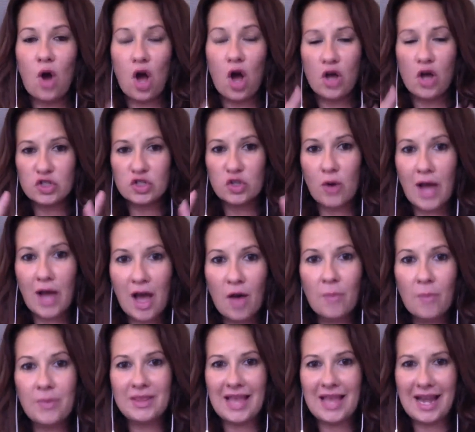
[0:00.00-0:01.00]
also
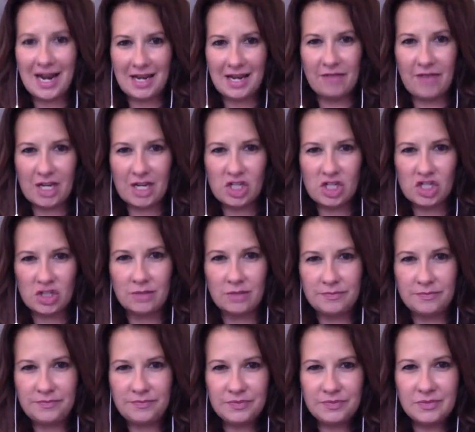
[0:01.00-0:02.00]
help in that elevation,
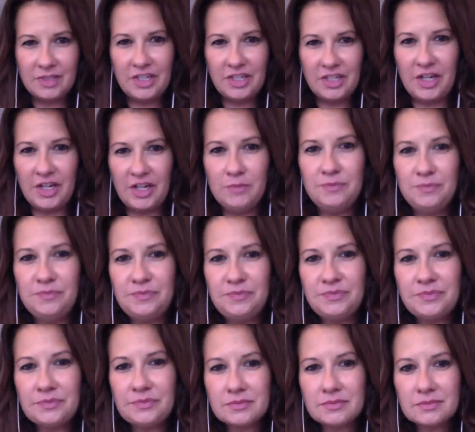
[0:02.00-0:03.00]

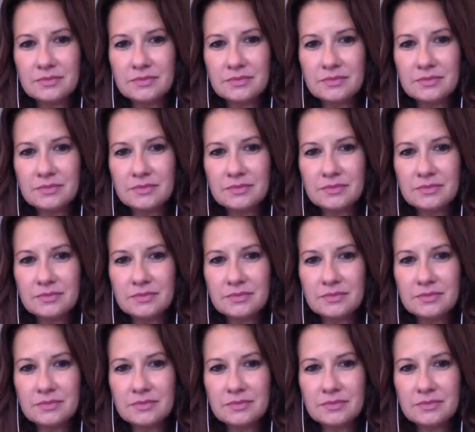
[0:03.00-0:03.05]
That's